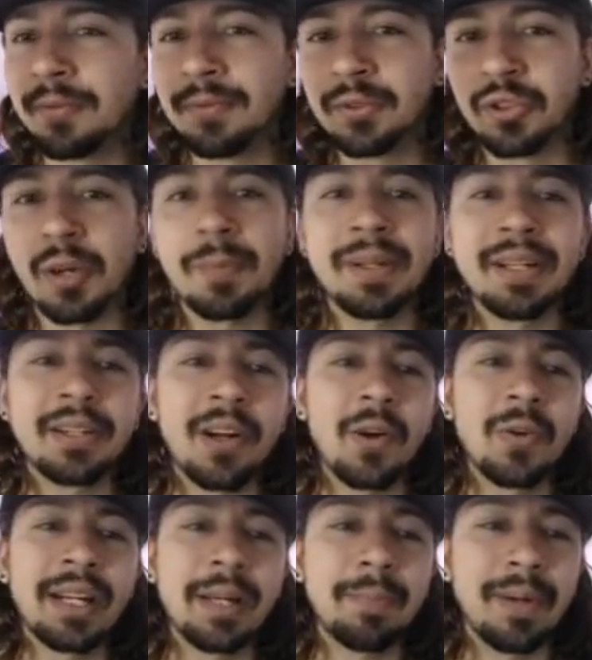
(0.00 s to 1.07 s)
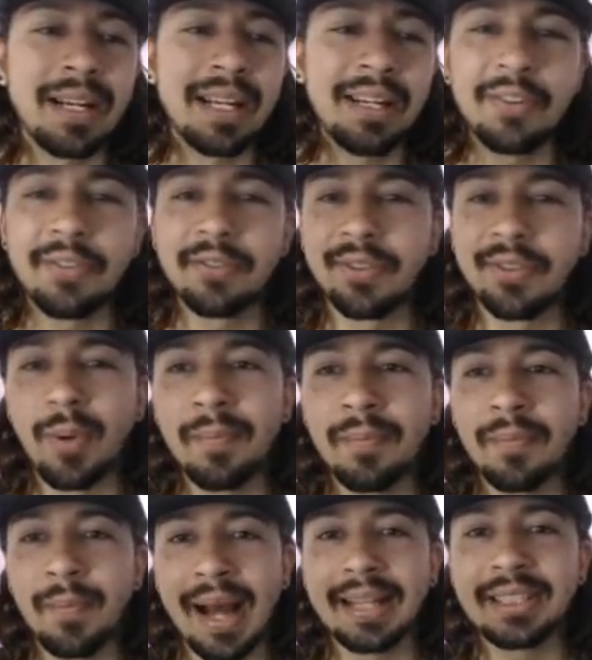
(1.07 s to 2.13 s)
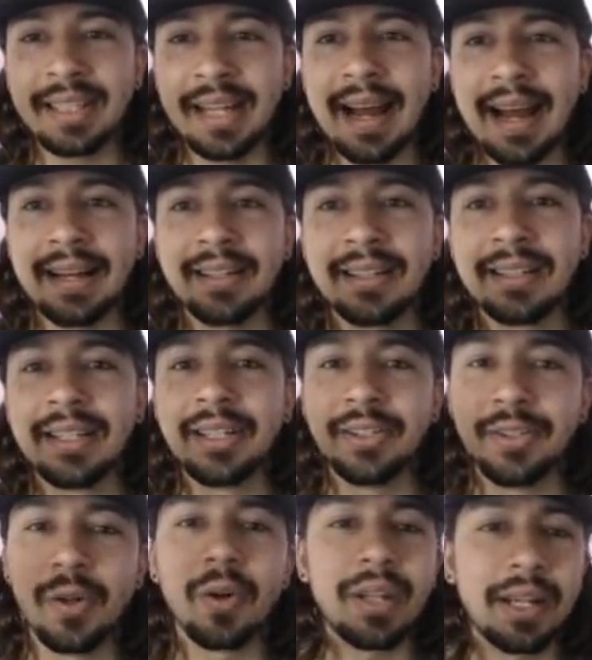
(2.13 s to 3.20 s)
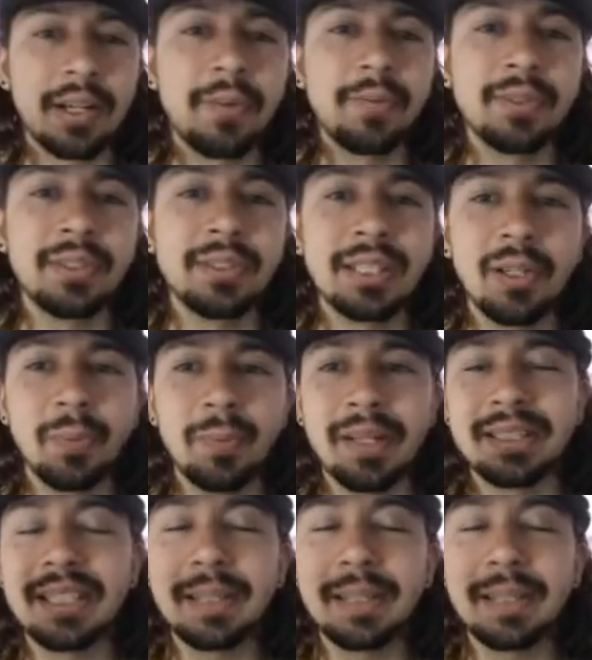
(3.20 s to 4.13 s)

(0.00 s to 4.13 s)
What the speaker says: dropping a goalkeeper, even for one match, can knock their confidence a little bit.